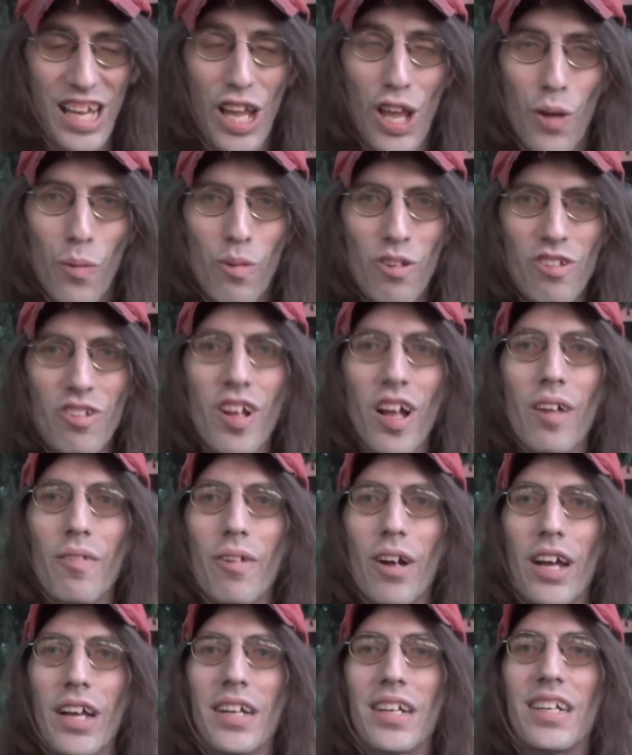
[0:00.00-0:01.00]
It was not
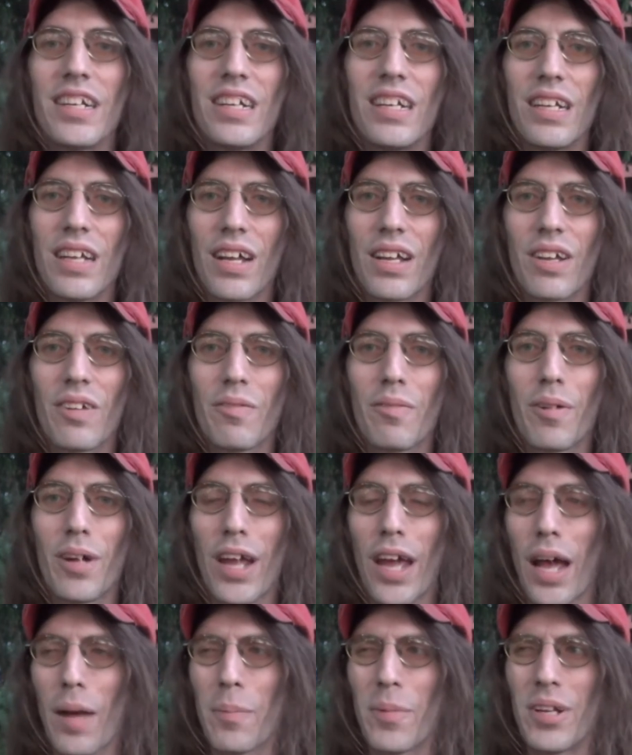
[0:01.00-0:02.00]
right. None of what
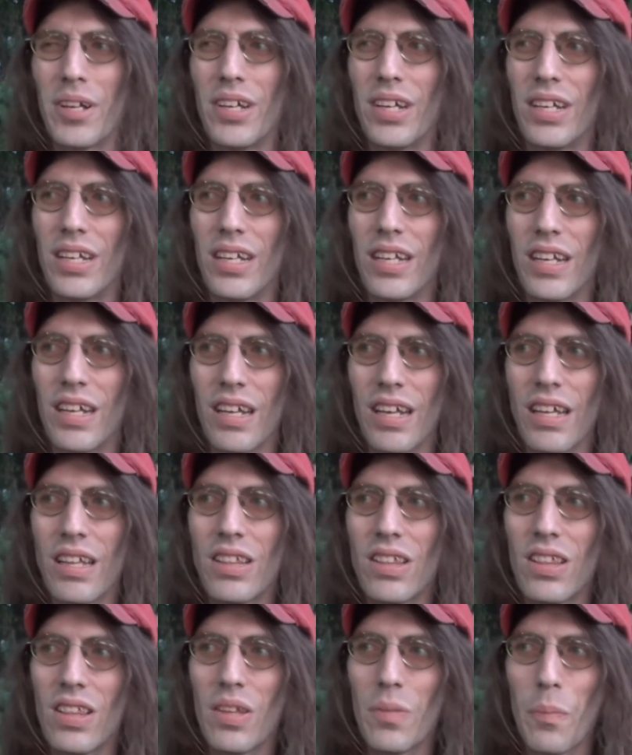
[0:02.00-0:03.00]
happened
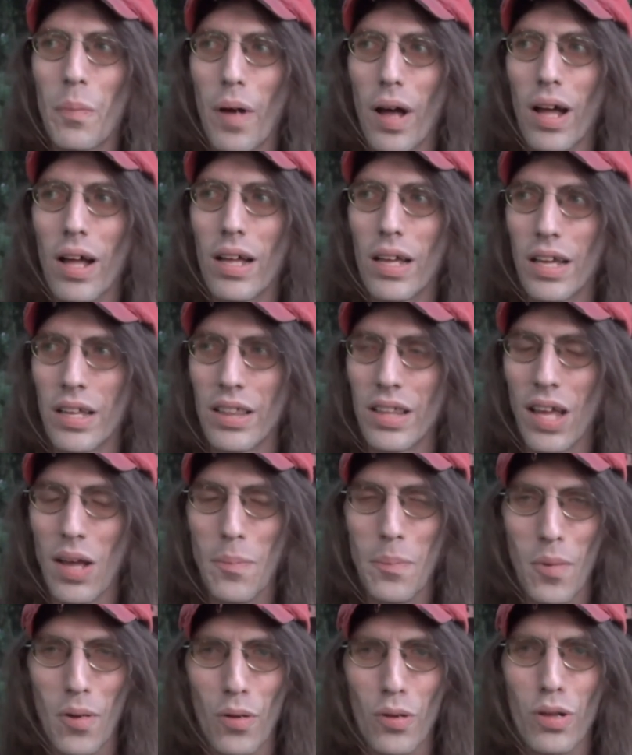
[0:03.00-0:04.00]
in
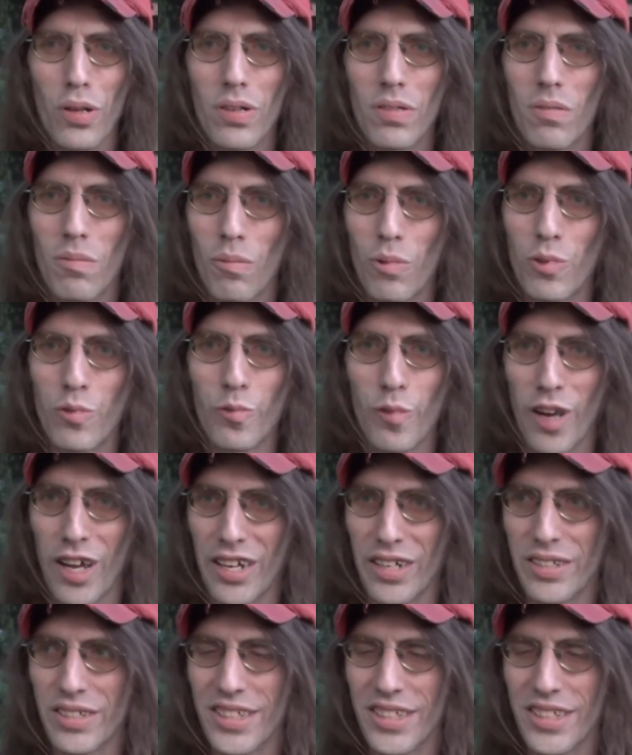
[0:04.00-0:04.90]
that book was right.